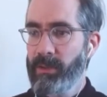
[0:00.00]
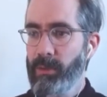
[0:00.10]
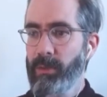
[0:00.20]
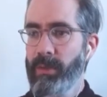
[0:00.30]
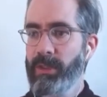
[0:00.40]

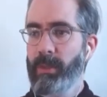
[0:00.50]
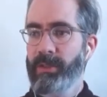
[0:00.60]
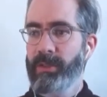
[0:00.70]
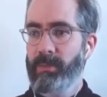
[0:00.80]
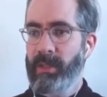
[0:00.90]
your
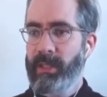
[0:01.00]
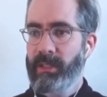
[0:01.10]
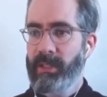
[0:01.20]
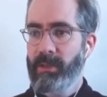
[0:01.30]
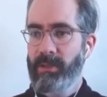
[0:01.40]

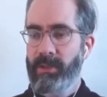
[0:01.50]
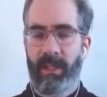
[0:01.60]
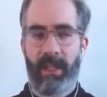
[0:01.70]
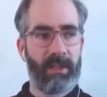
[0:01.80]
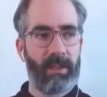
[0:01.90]
responsibility to see
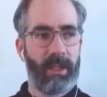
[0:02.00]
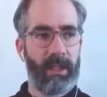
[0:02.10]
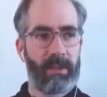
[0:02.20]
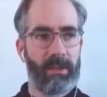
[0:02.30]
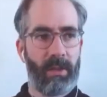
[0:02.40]
like,
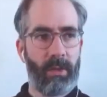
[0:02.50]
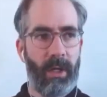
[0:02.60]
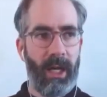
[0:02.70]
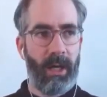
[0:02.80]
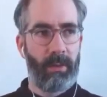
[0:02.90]
okay,
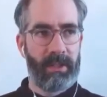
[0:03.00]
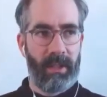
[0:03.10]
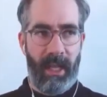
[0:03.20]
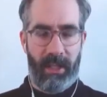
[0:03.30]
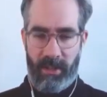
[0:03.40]
so how was
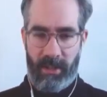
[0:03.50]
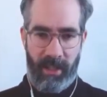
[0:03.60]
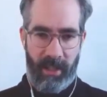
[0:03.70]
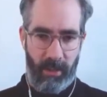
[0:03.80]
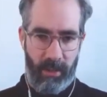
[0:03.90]
I actually
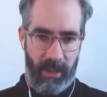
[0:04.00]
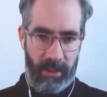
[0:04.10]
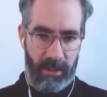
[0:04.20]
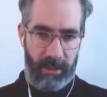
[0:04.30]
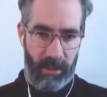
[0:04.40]
there or
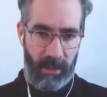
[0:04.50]
not?